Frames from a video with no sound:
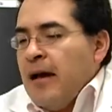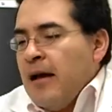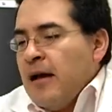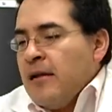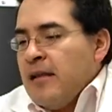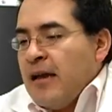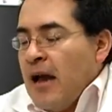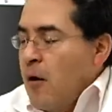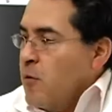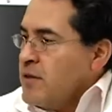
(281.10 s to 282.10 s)
Uh, like
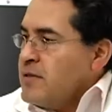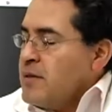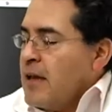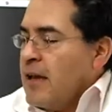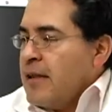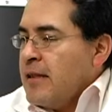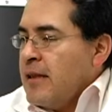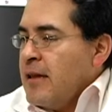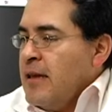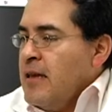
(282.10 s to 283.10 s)
ours.
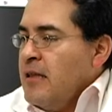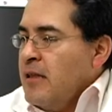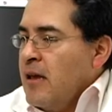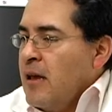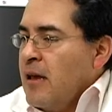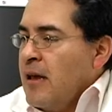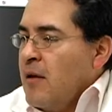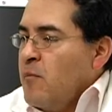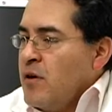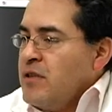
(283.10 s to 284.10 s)
And in the
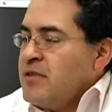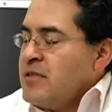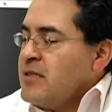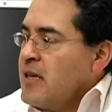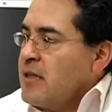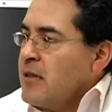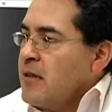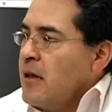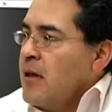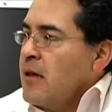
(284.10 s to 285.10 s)
emergency
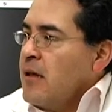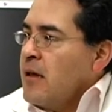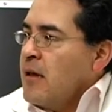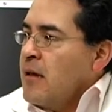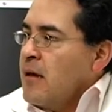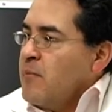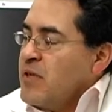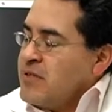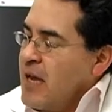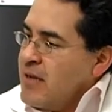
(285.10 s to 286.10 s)
setting, uh,
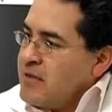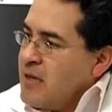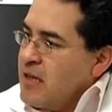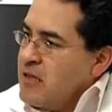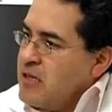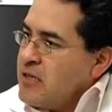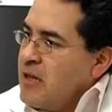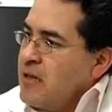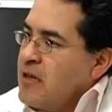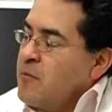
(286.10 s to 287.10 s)
besides the
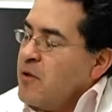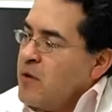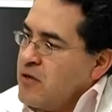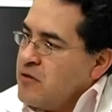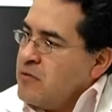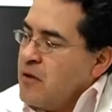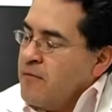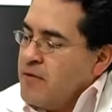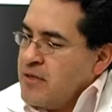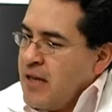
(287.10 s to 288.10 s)
initial evaluation, the
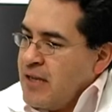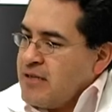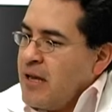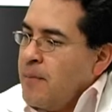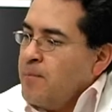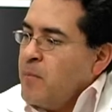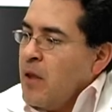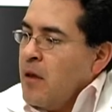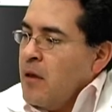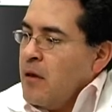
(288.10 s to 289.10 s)
physical exam, uh,
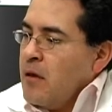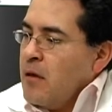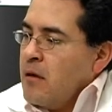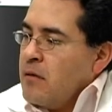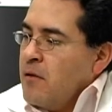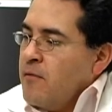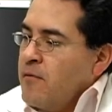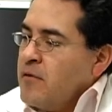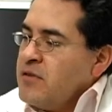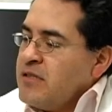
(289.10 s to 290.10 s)
the
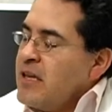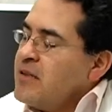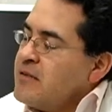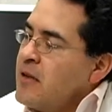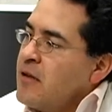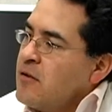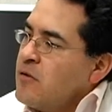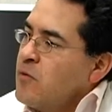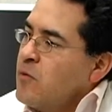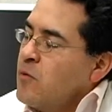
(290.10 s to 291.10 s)
first test uh,
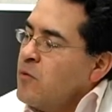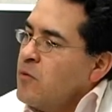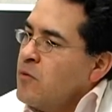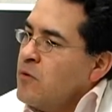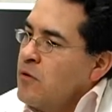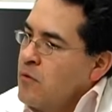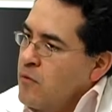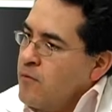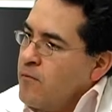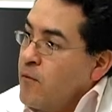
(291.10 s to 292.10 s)
to
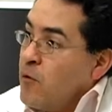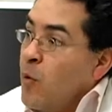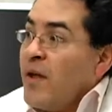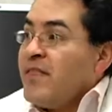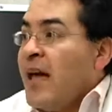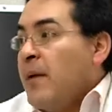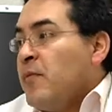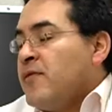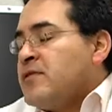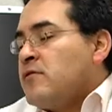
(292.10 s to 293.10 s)
look for what
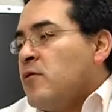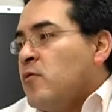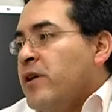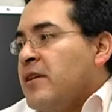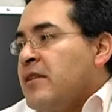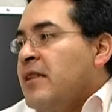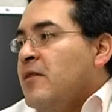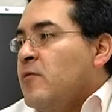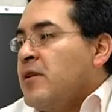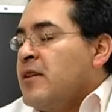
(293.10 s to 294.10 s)
type of stroke we are
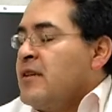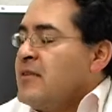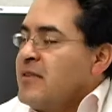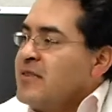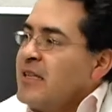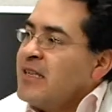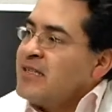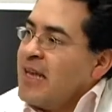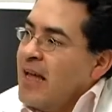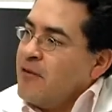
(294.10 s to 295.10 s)
dealing with is a CT
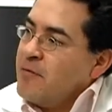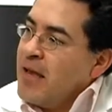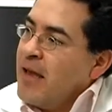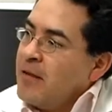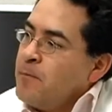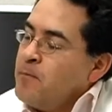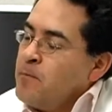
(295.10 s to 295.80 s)
scan of the head.